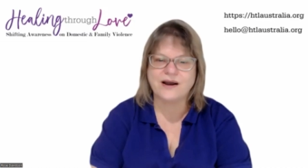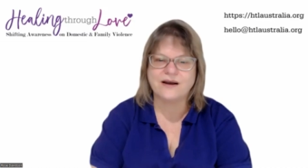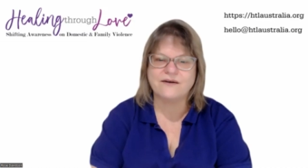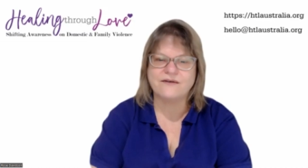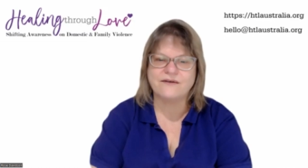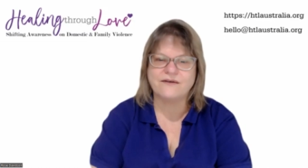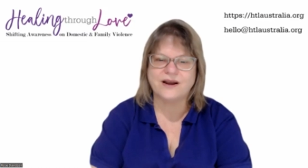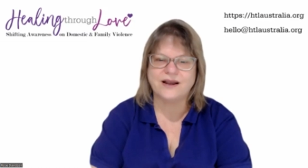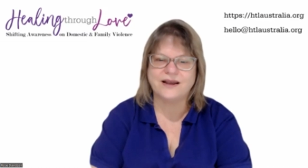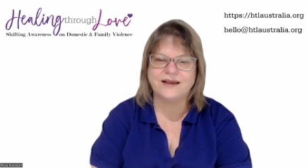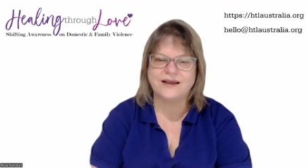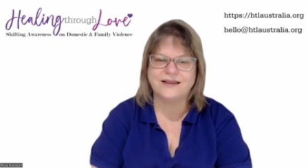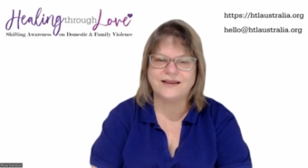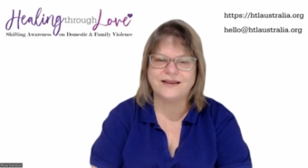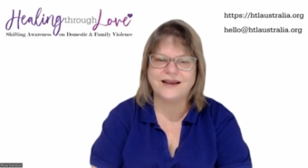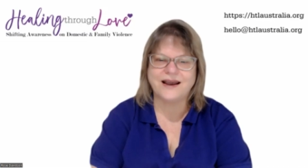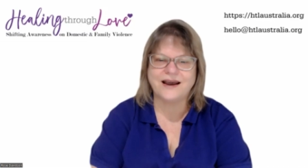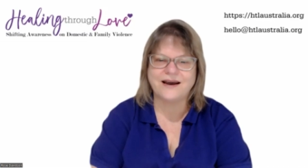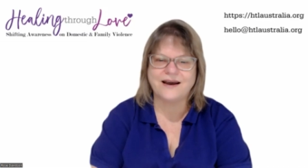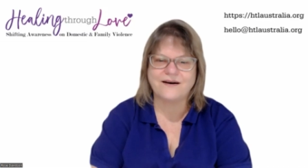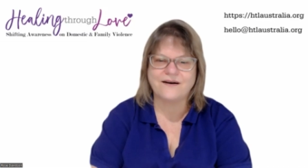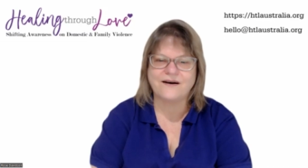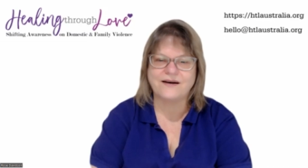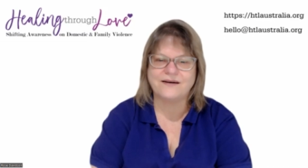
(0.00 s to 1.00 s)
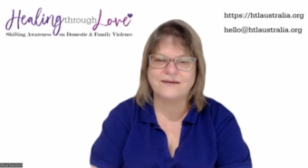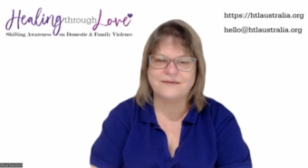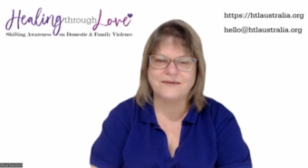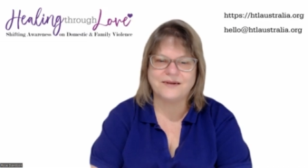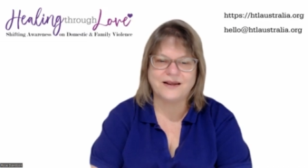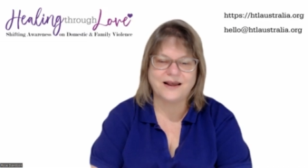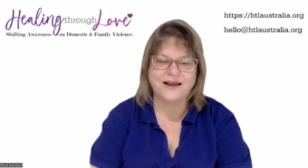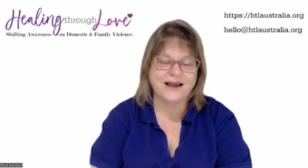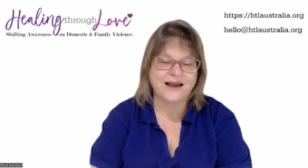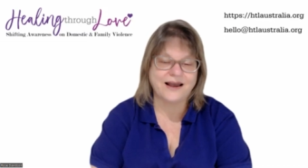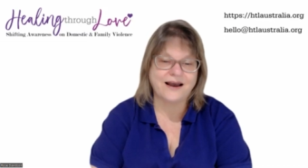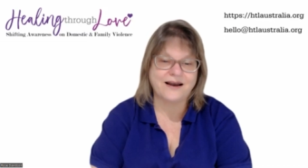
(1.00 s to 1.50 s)
I agree. Yeah,
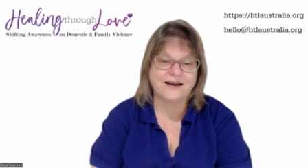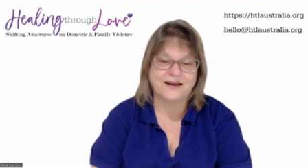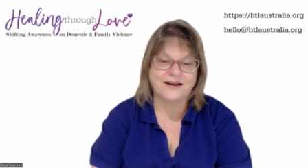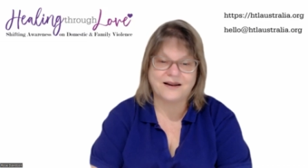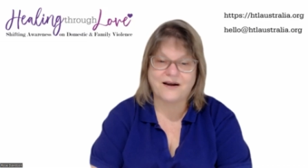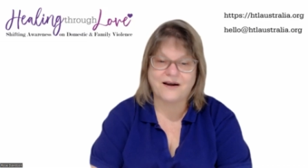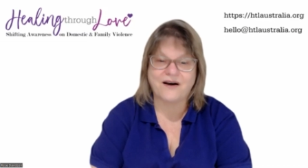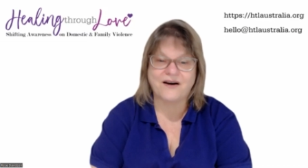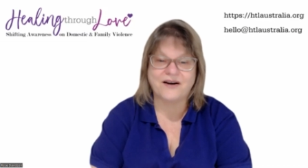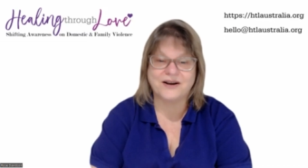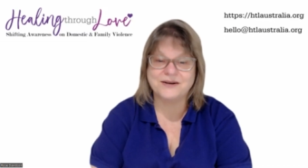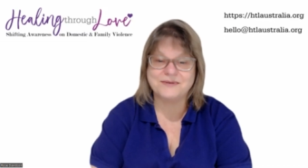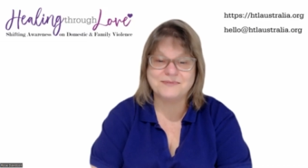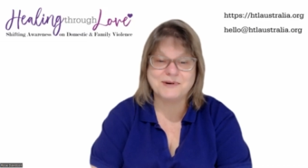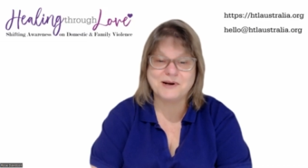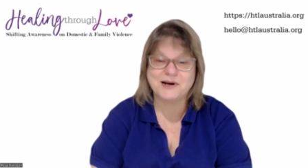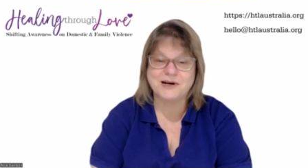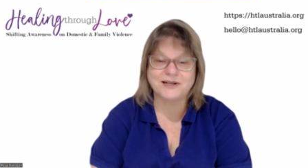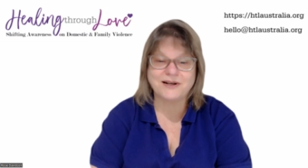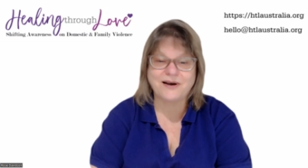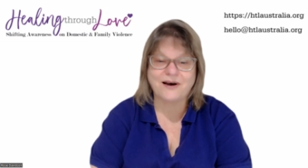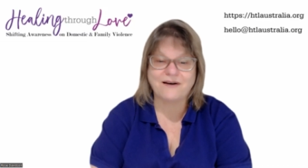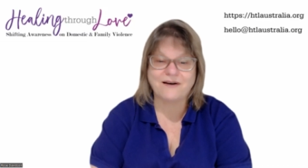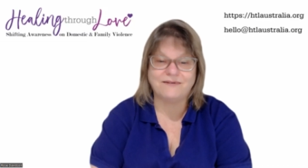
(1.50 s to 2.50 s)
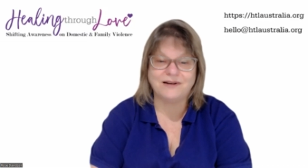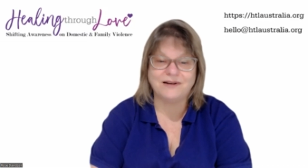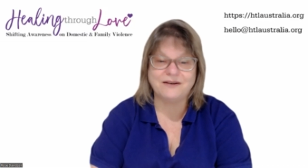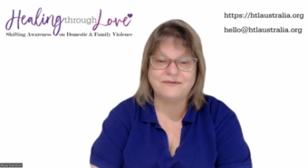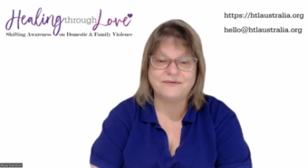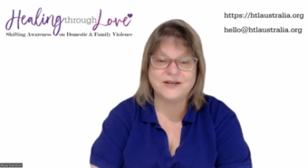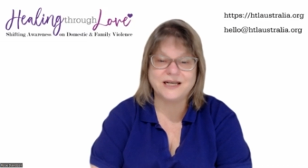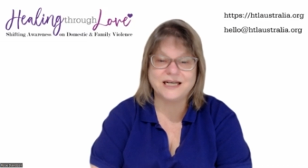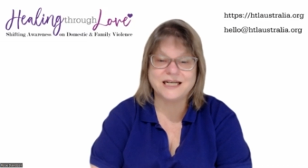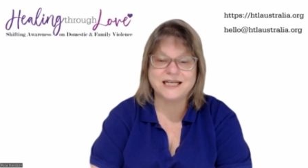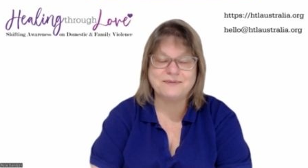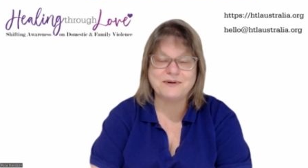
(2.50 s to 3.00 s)
I could, because I've
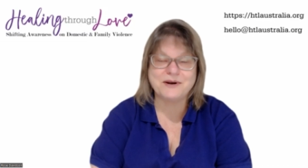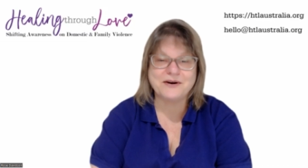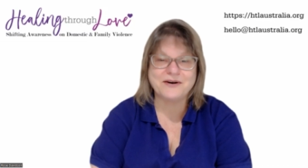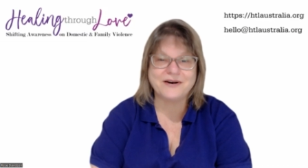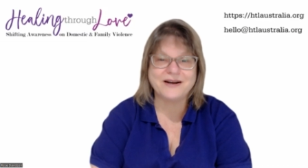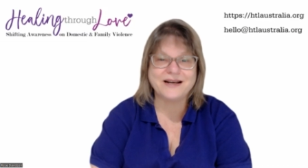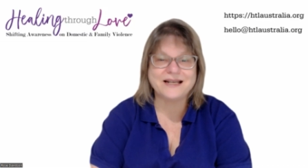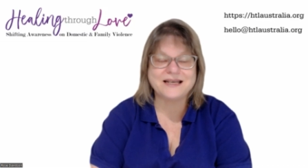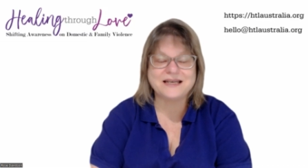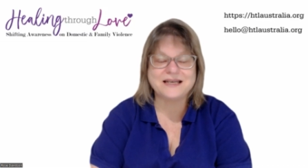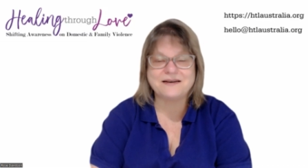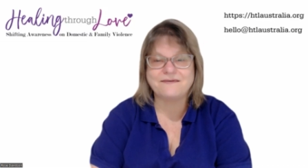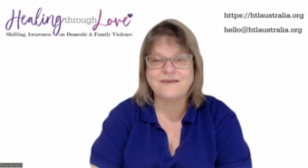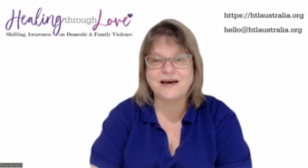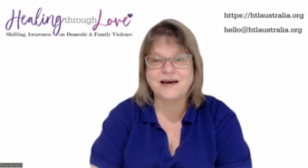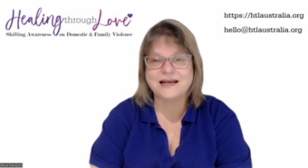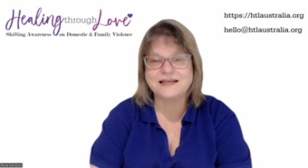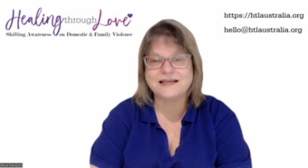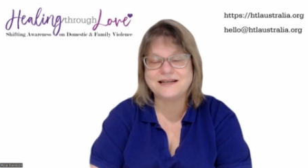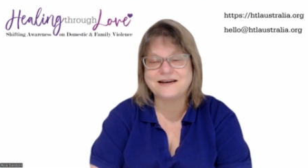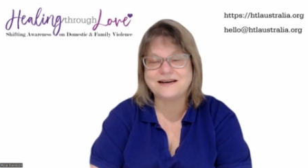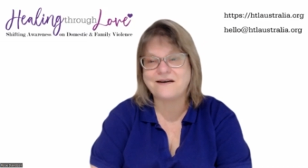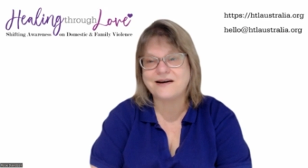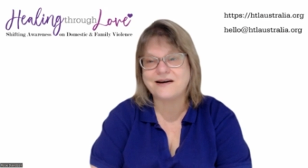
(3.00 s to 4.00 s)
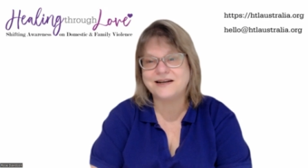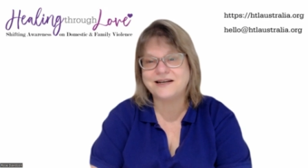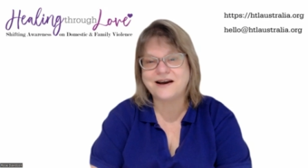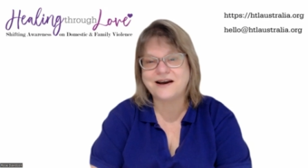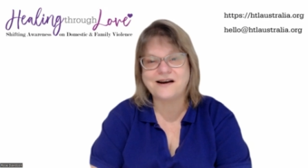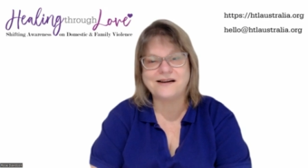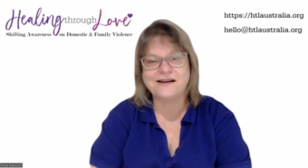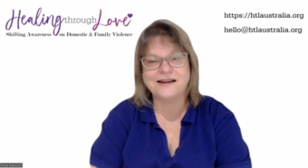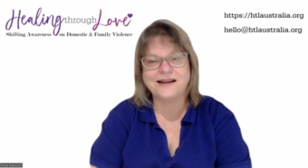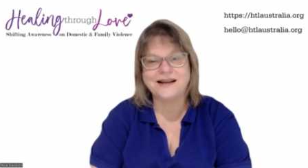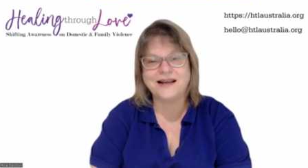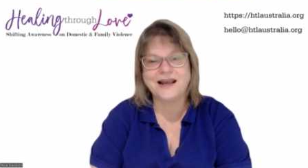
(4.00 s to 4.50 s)
lived experience of that, so I
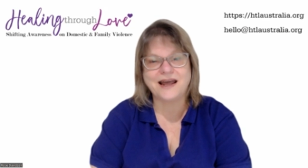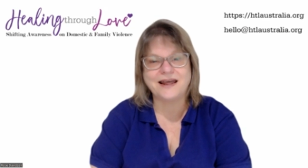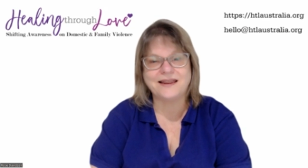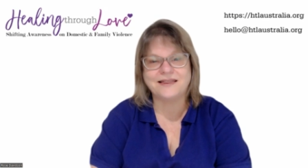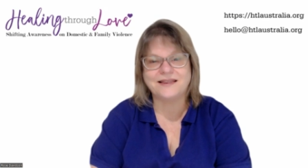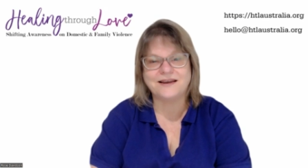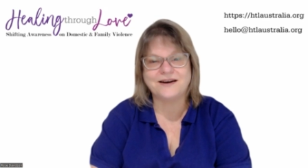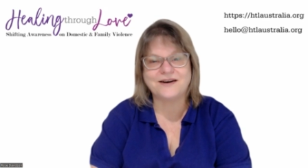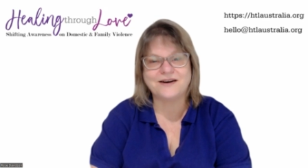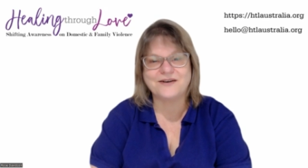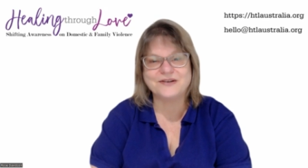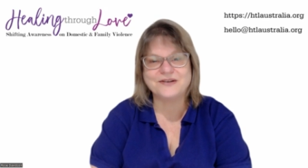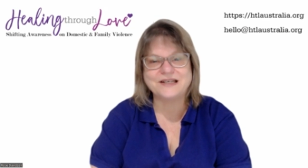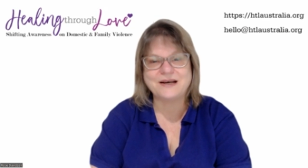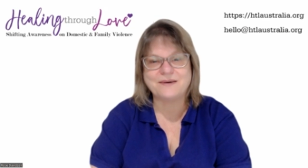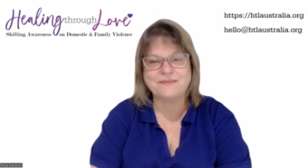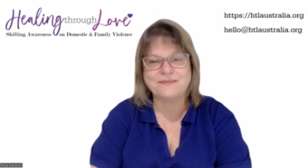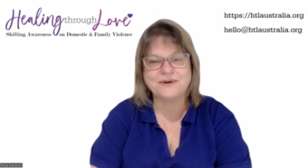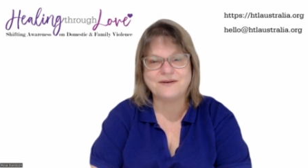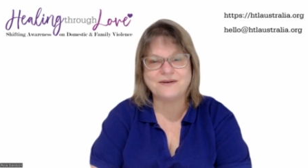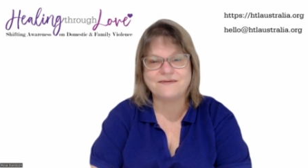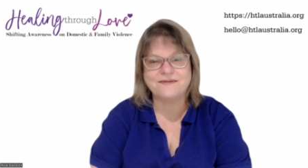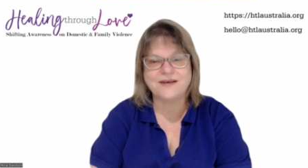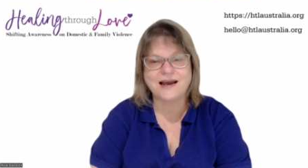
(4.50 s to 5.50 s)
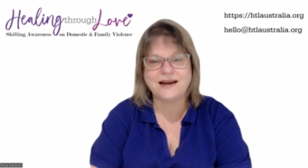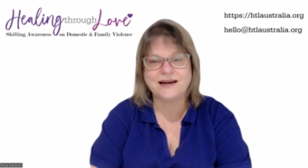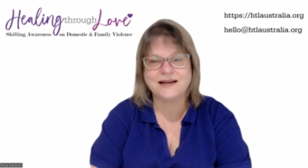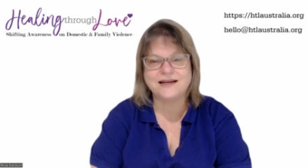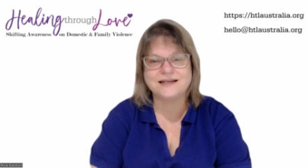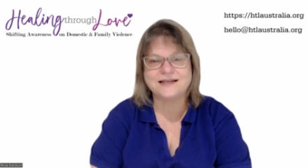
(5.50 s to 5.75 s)
totally get the concept of that.